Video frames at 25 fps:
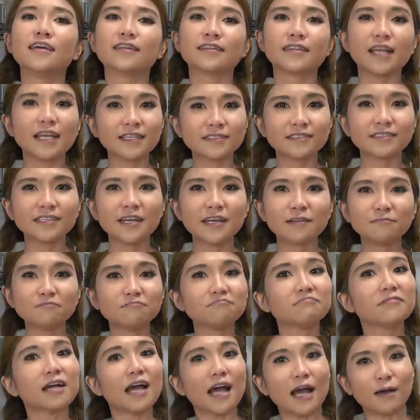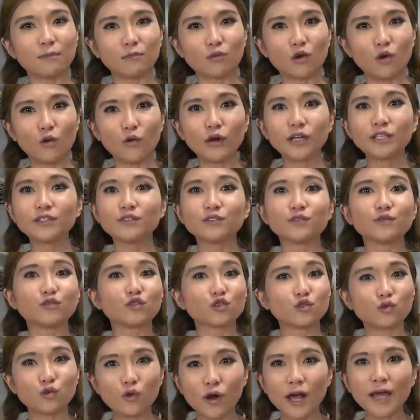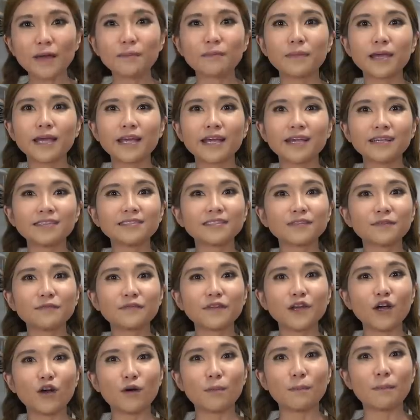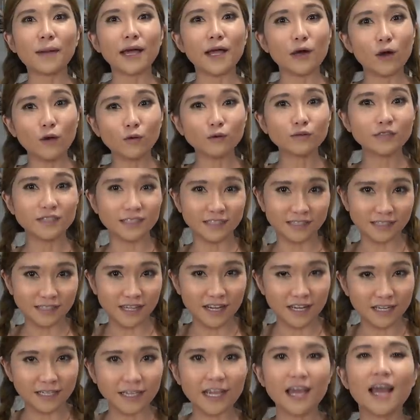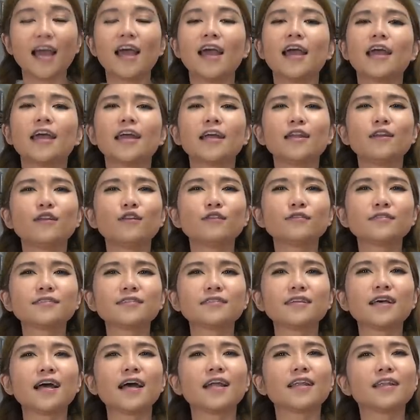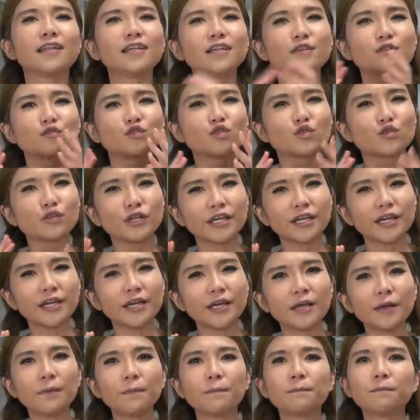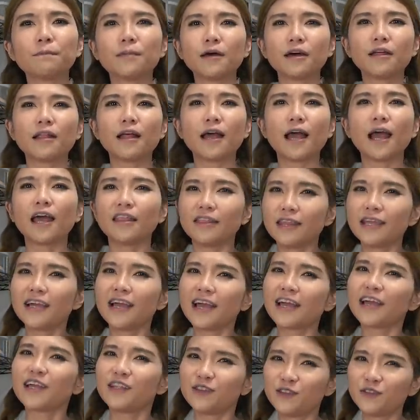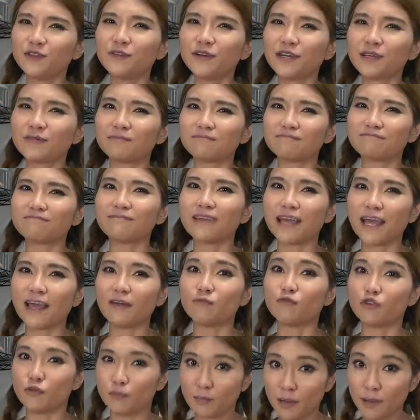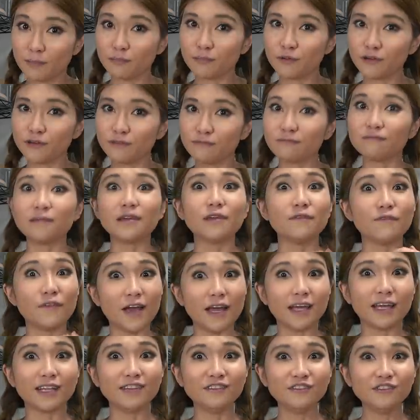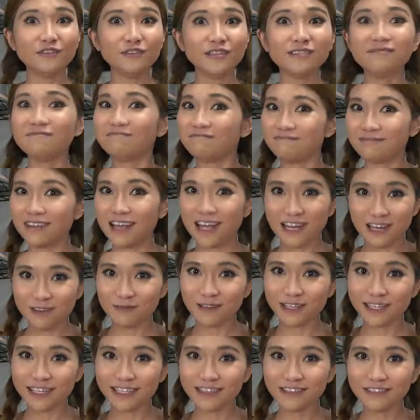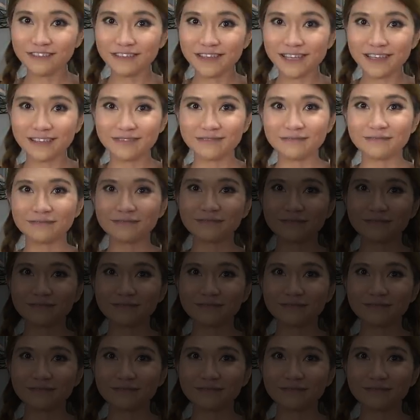Next time, I'm going to try making something of my own design. It looks a little tricky, but I think I can do it. And remember, if I can do it, anyone can do it.